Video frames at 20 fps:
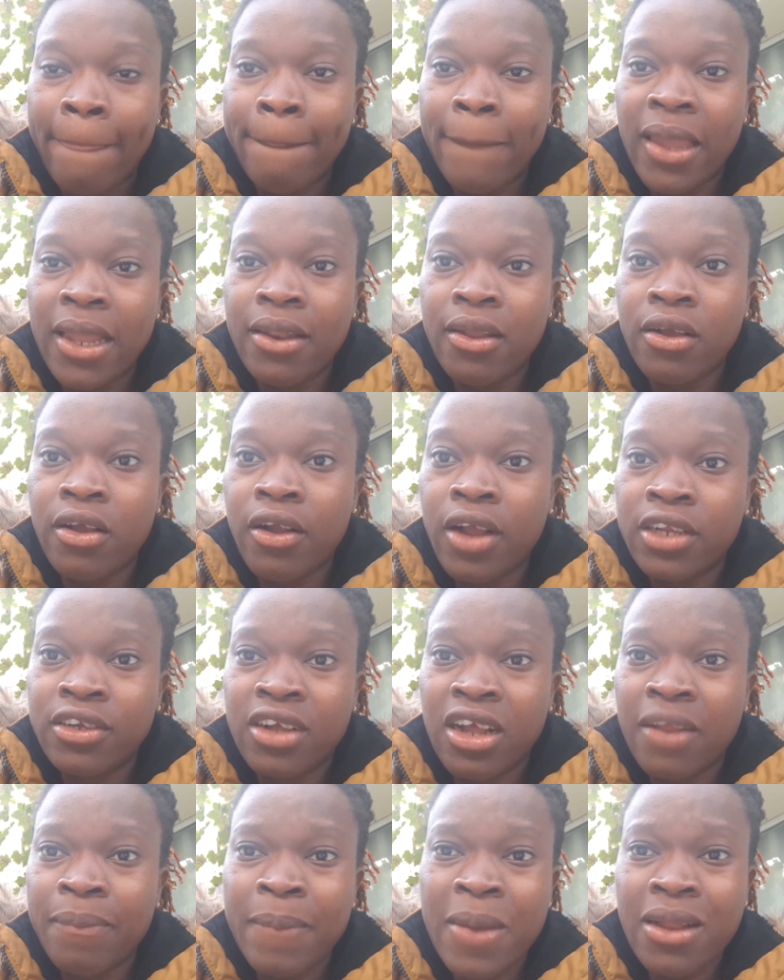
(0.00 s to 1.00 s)
in the garage,
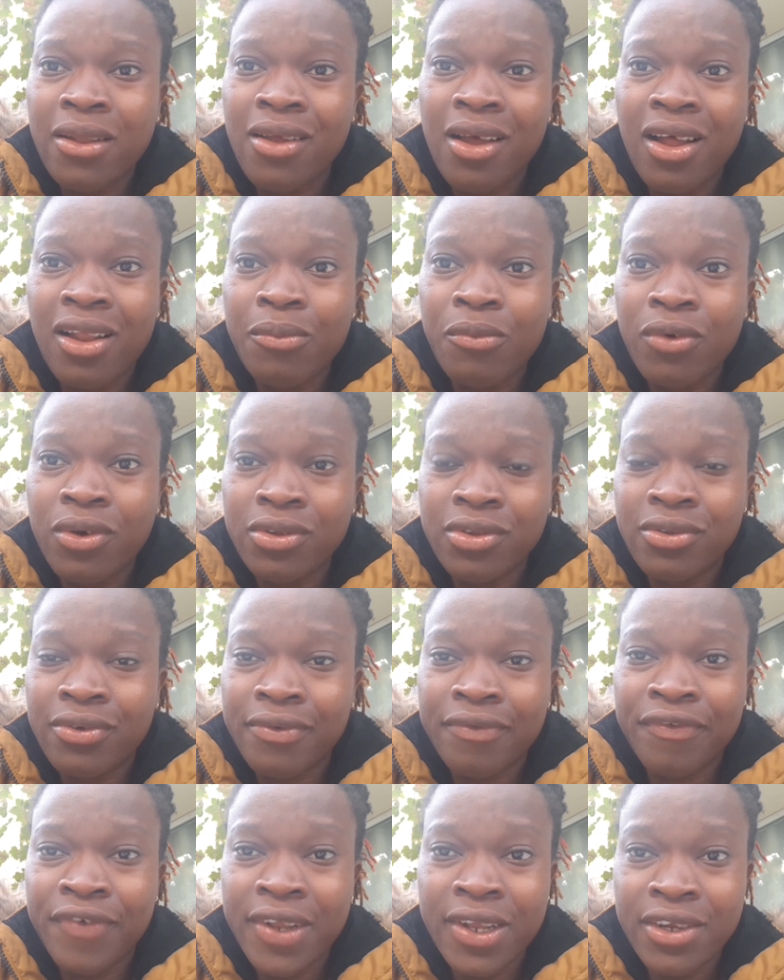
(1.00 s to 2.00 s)
because Matt almost
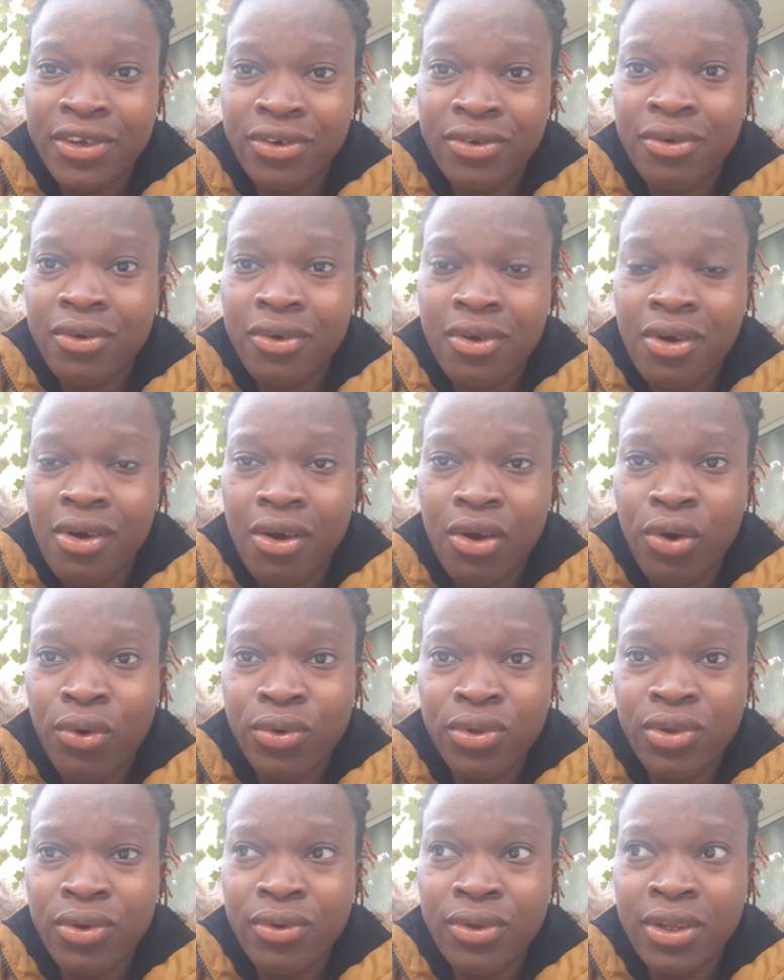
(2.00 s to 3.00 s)
finished
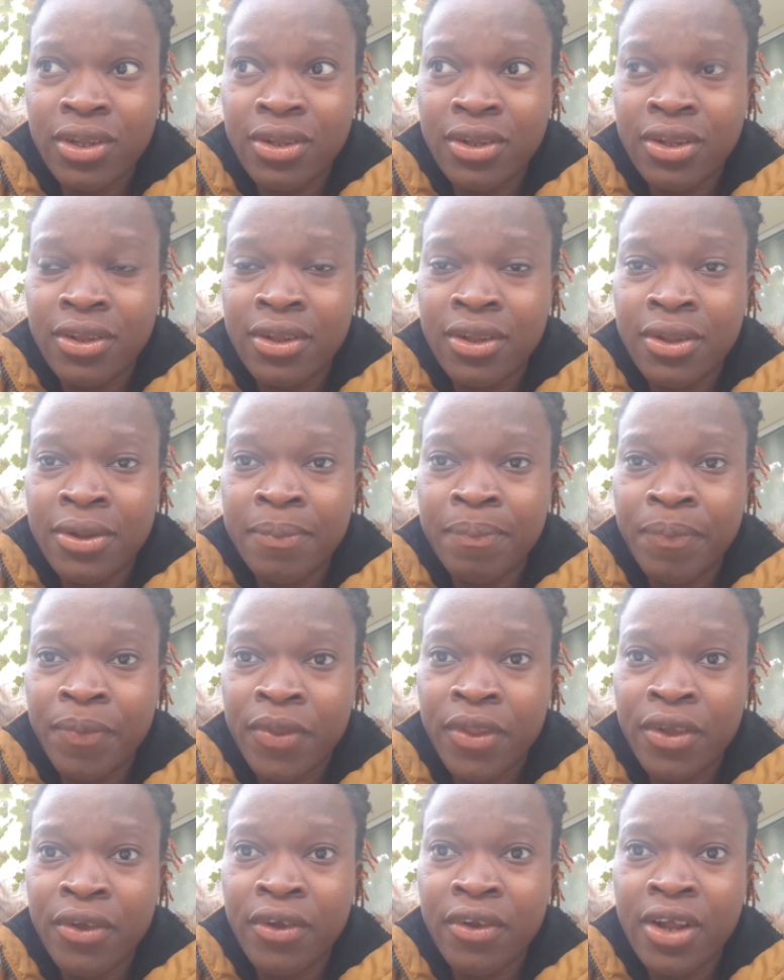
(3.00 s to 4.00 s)
out
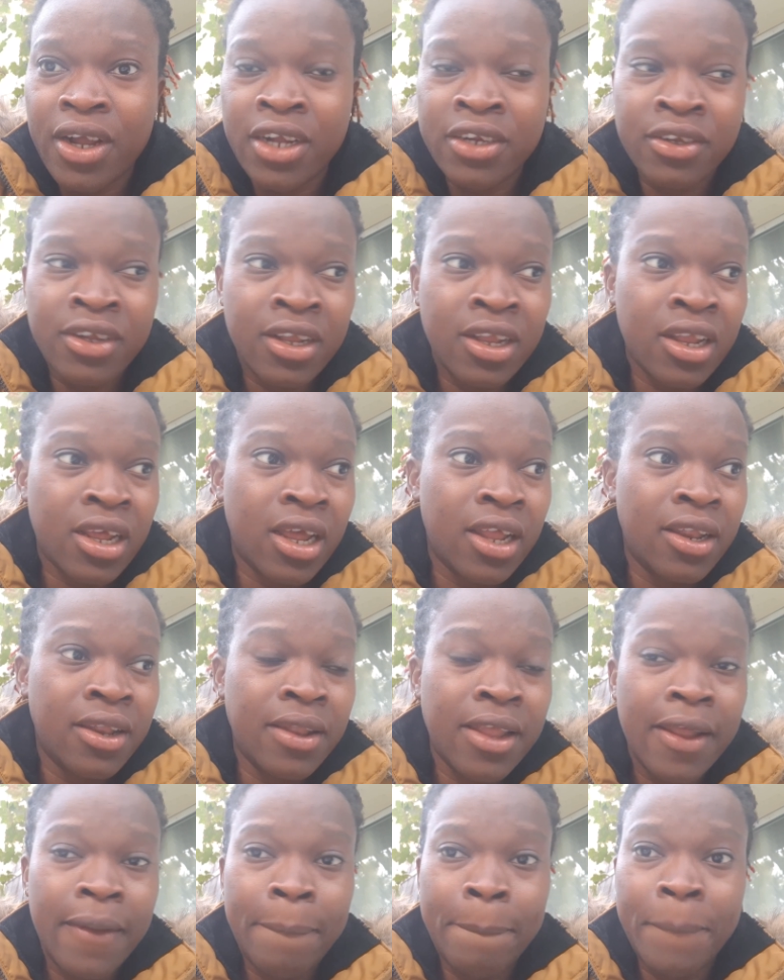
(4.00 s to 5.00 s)
the garage, and
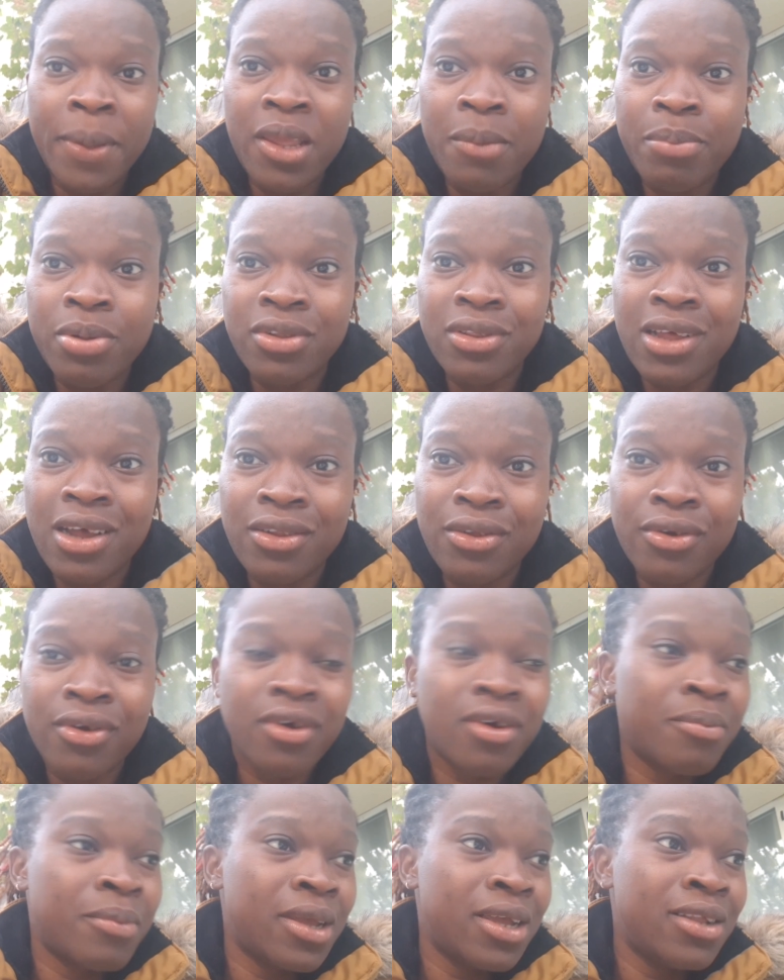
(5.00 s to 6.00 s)
then people start to
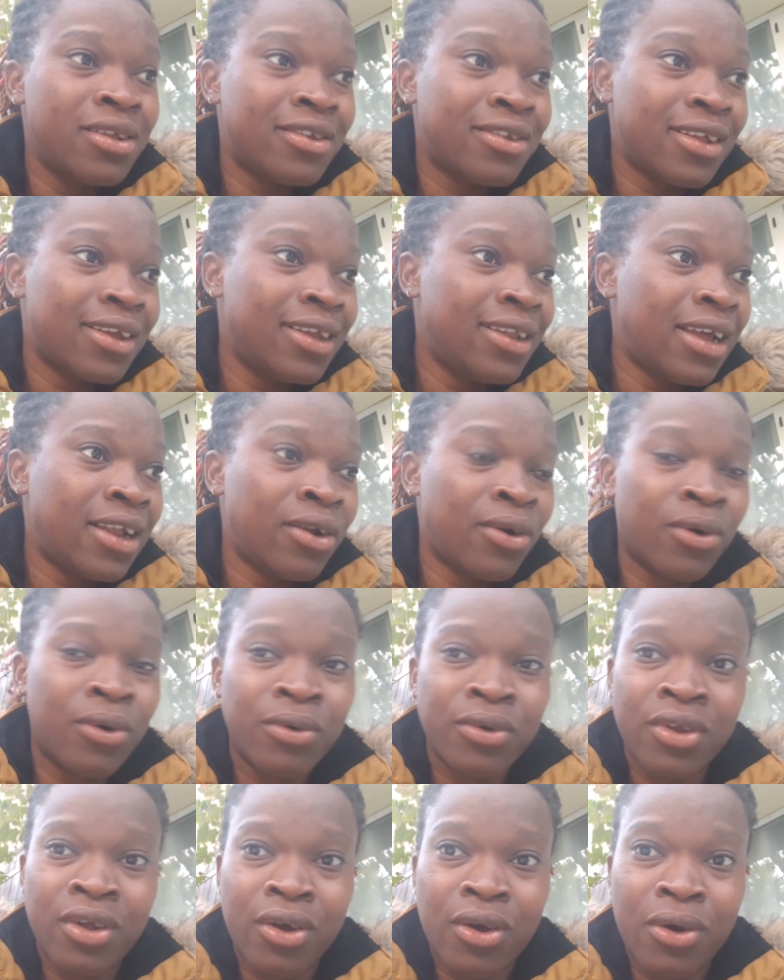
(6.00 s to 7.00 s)
come in and
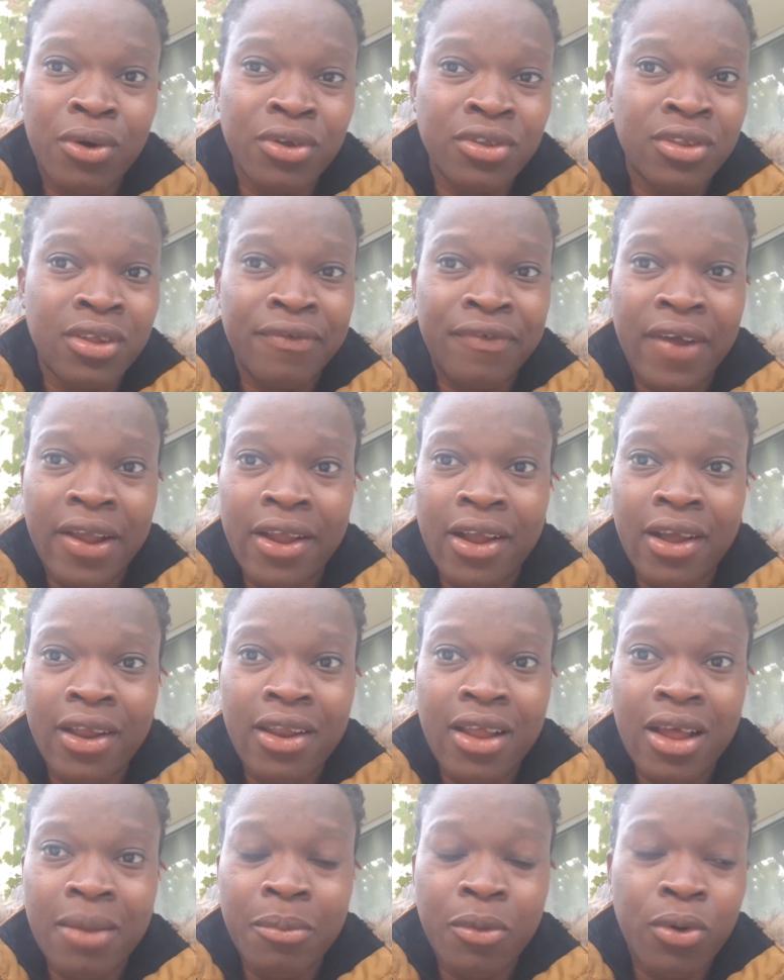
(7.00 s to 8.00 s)
out the house. The fire
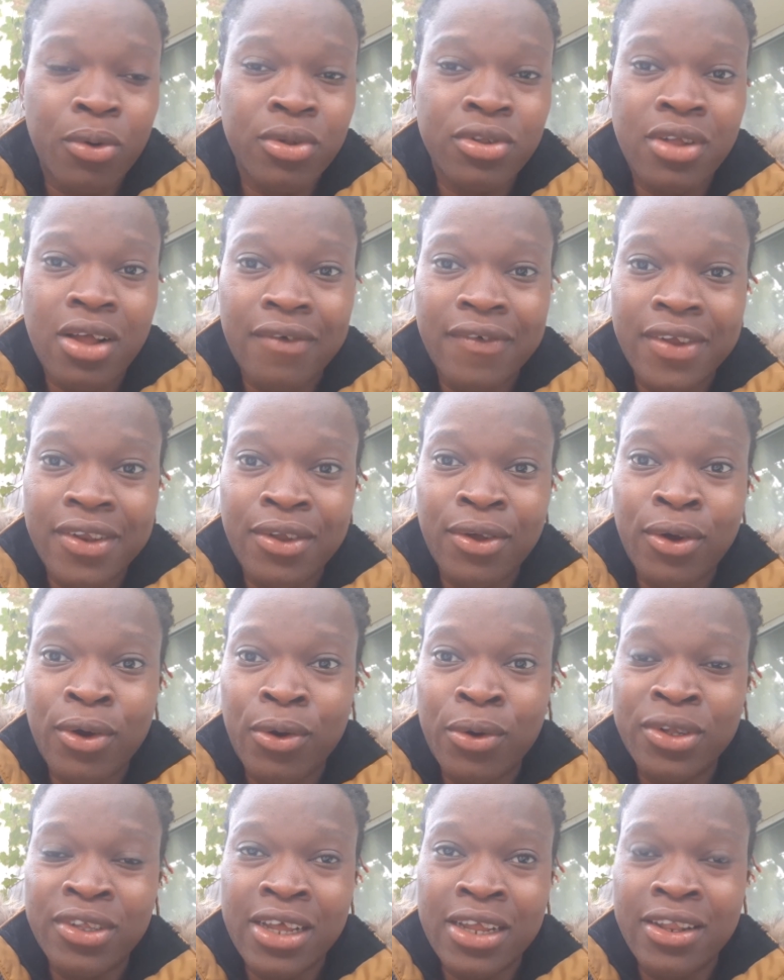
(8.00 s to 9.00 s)
alarm goes off in the
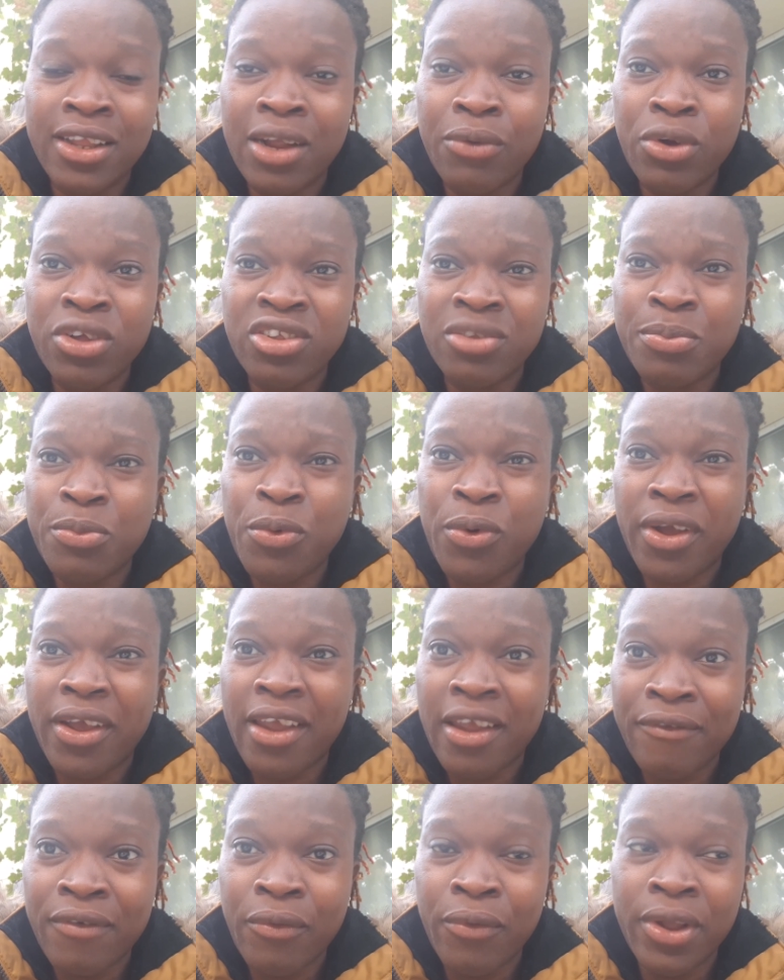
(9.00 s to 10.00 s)
house, and there was smoke
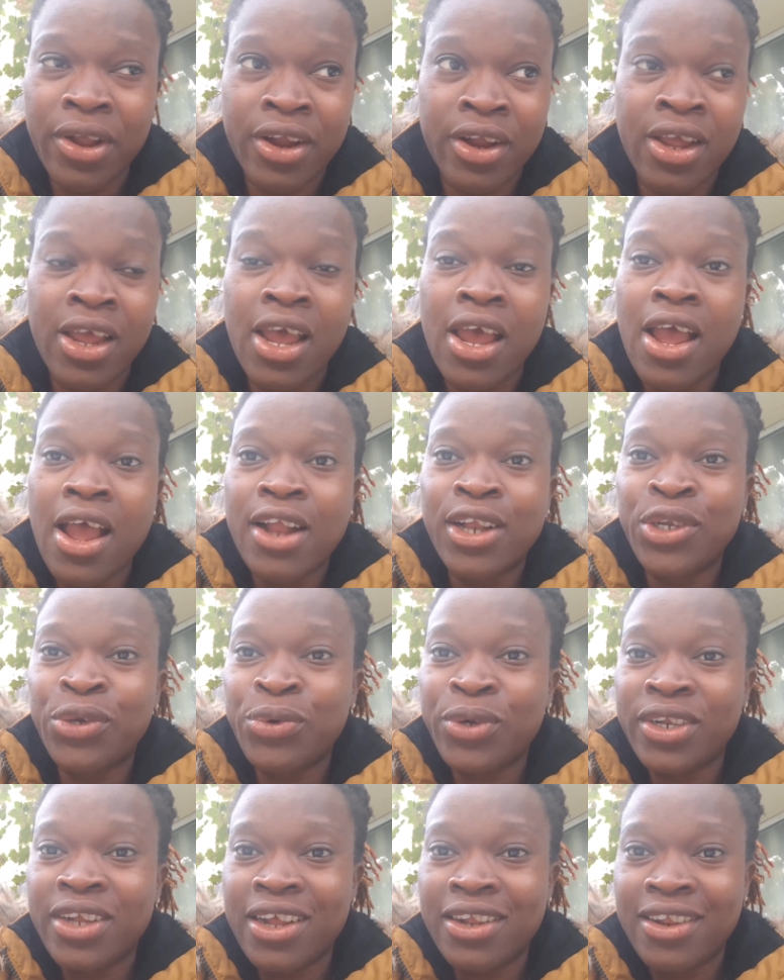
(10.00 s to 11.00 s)
everywhere.
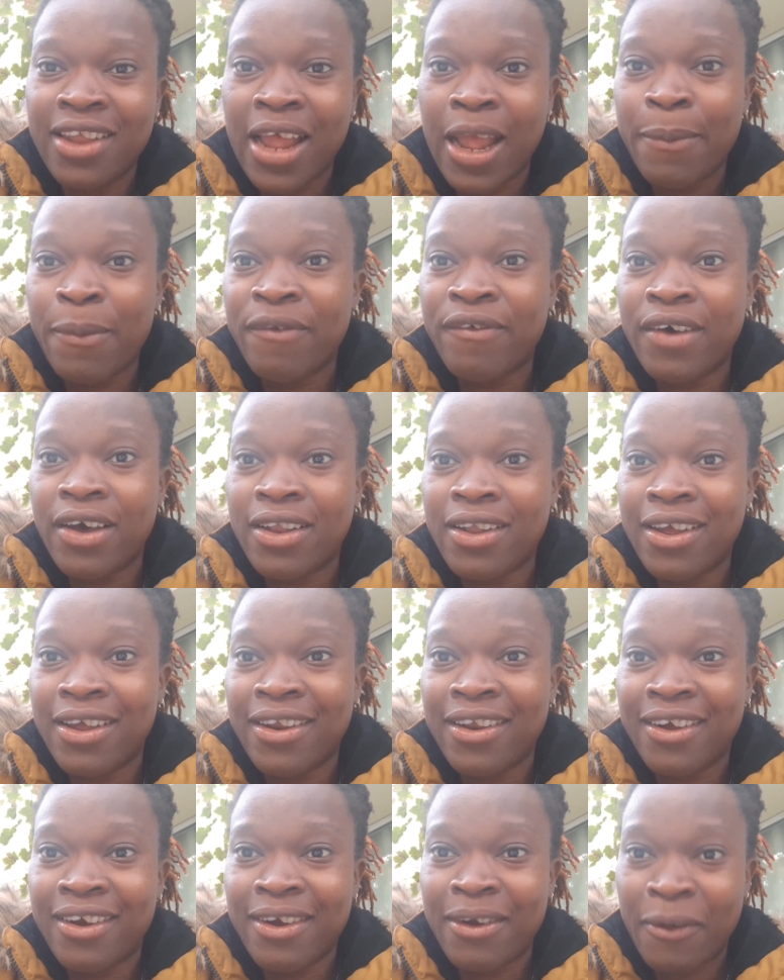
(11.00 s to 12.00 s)
During that time, my
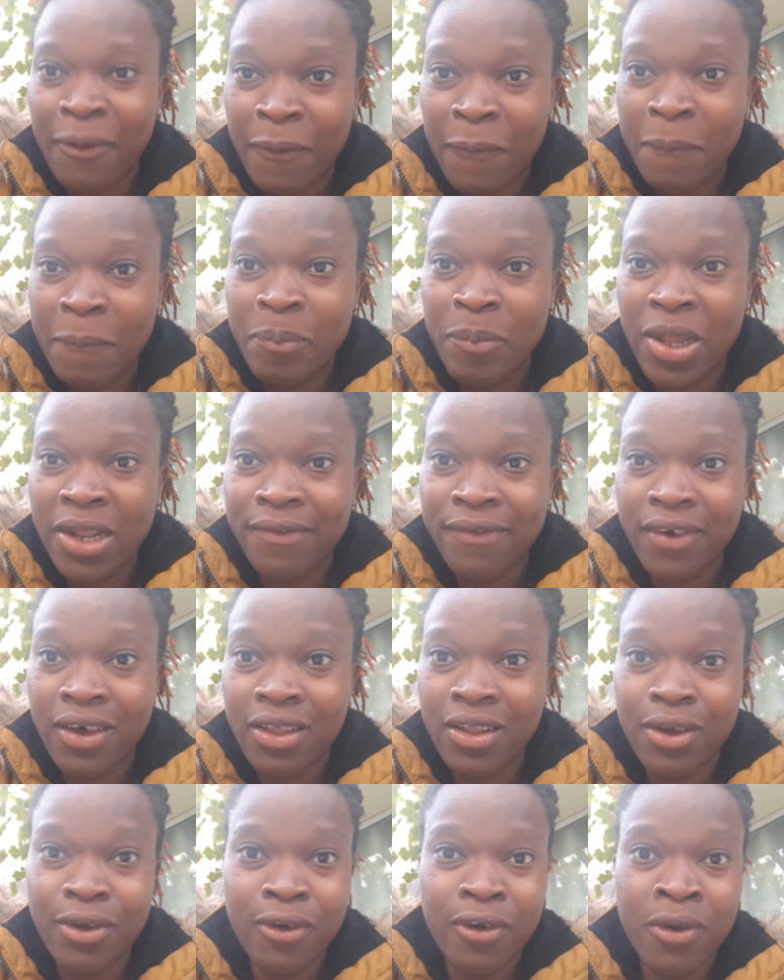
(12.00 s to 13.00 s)
father-in-law come, Matt's
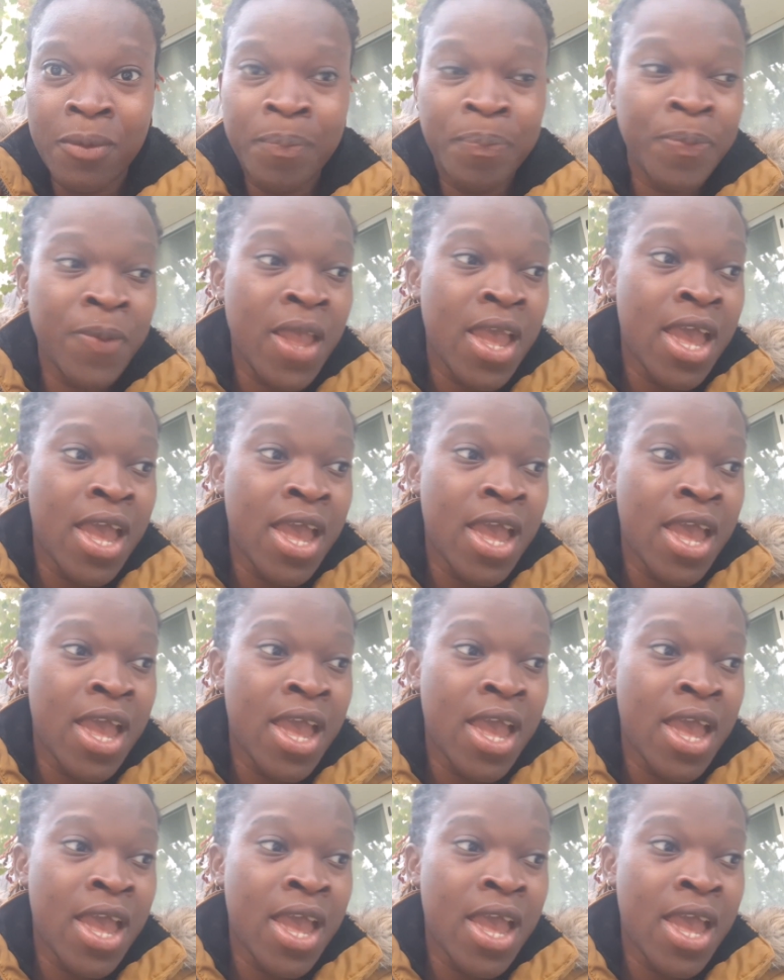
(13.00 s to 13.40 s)
father come.